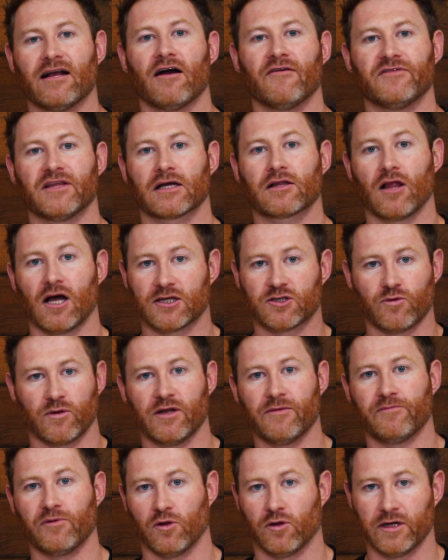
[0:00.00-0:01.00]
of the clutch when
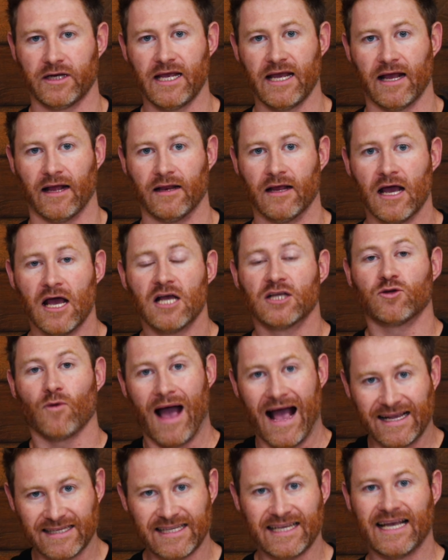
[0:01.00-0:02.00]
you pull it in. So
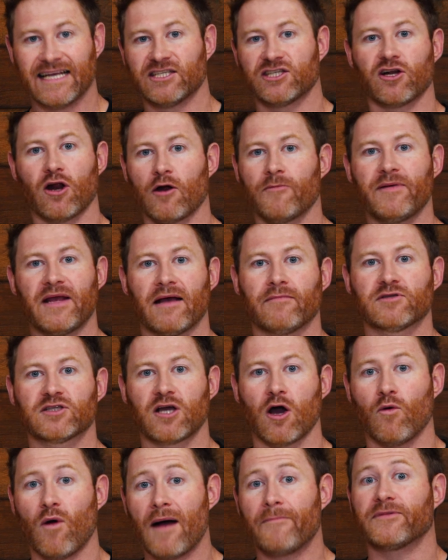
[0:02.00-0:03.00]
as the engine RPMs
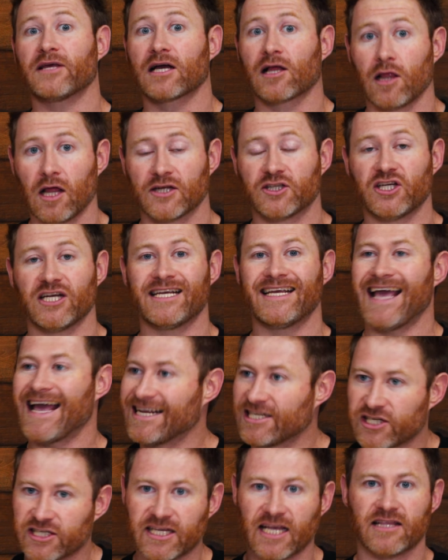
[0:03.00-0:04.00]
go up, the clutch
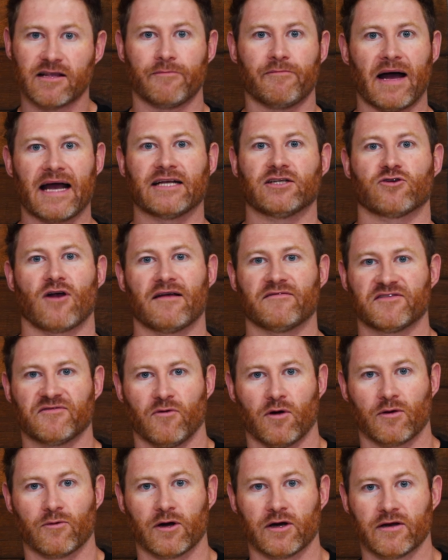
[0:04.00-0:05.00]
engages and the bike drives
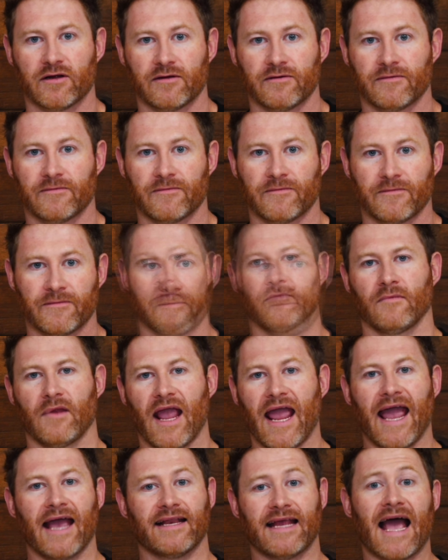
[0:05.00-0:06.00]
forward.
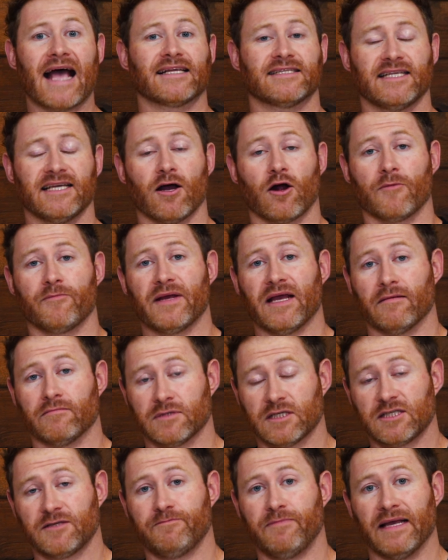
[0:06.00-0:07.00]
And as the RPMs
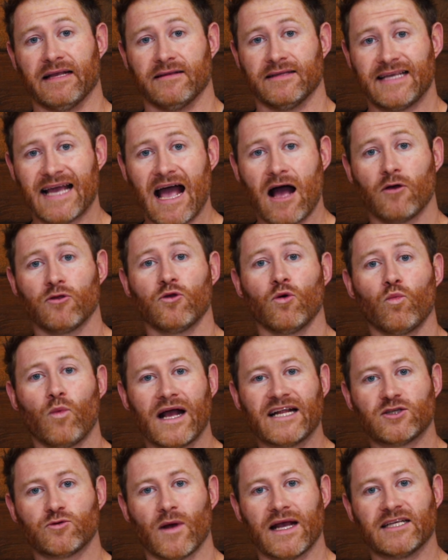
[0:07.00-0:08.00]
spin down, the
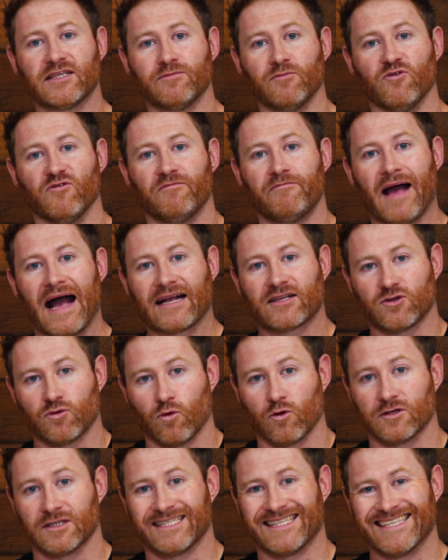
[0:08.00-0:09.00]
wedge weights move back
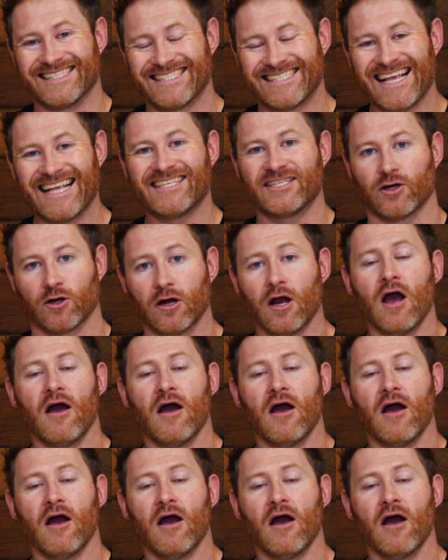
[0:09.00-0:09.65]
towards the center,